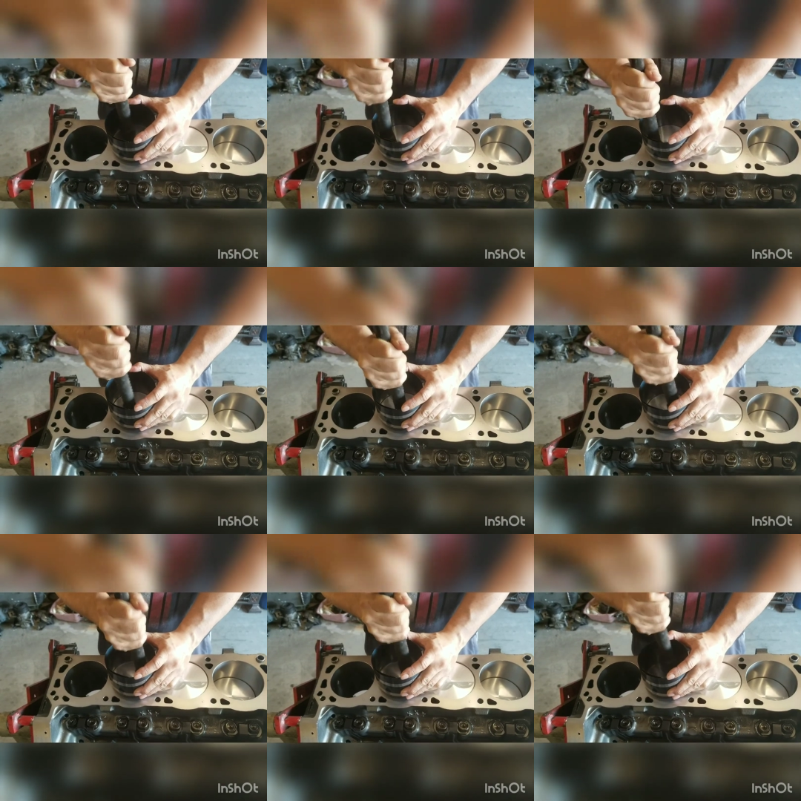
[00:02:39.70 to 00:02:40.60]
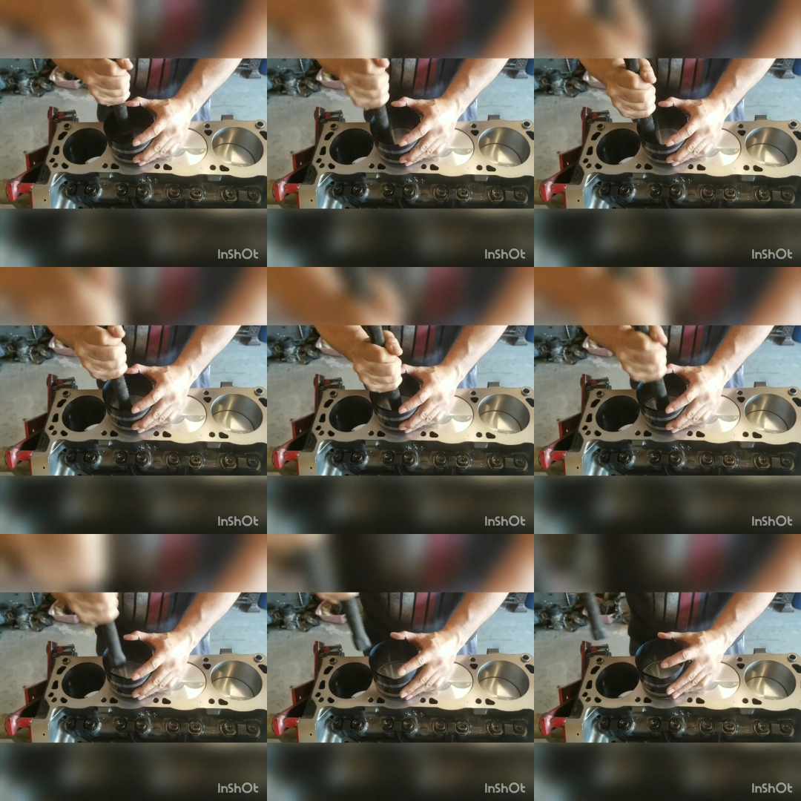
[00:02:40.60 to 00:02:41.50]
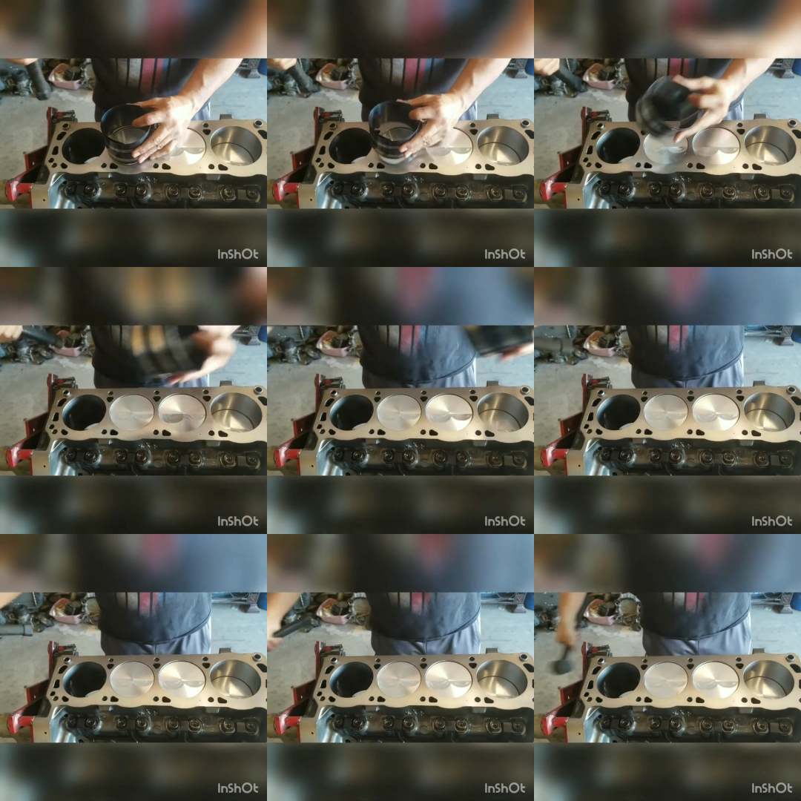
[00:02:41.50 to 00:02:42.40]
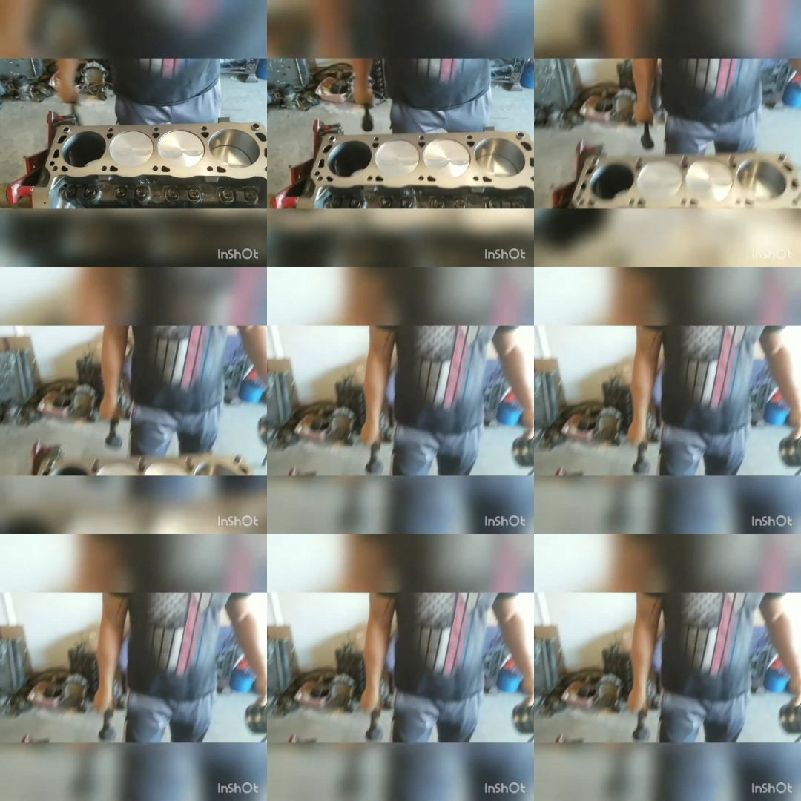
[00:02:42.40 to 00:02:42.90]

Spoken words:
No face is visible, so there are no lips to read.